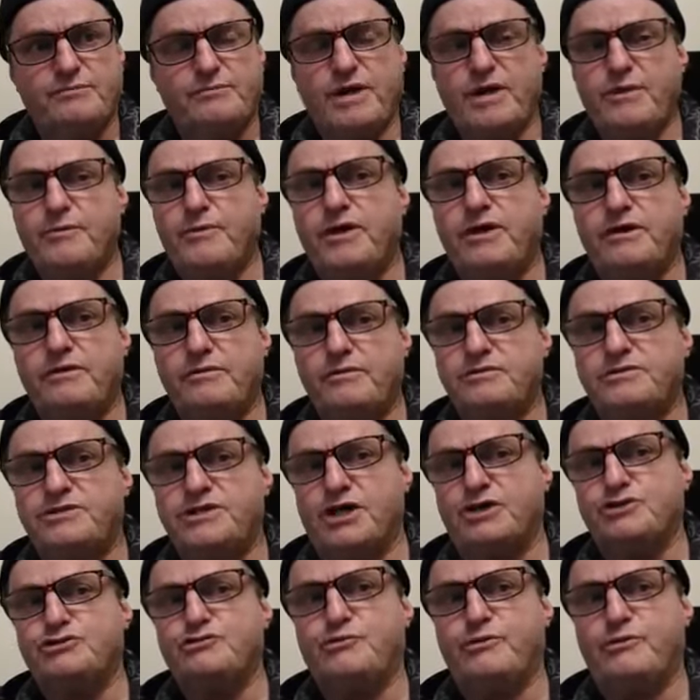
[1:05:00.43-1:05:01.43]
Remember,
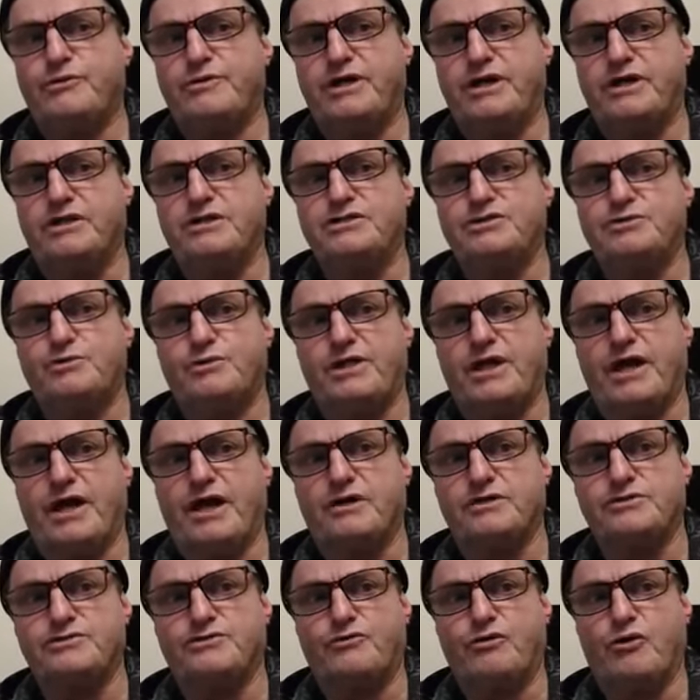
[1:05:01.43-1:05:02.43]
judgment begins with the
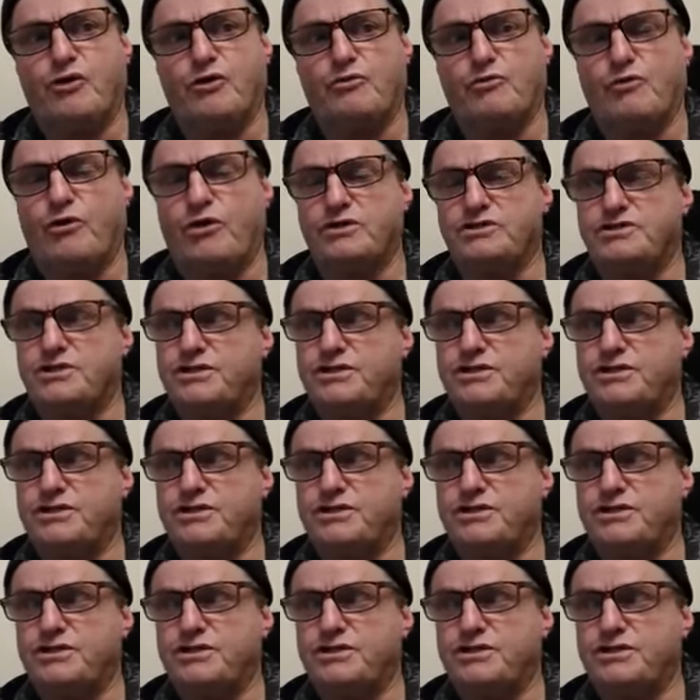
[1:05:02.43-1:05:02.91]
house of God, right?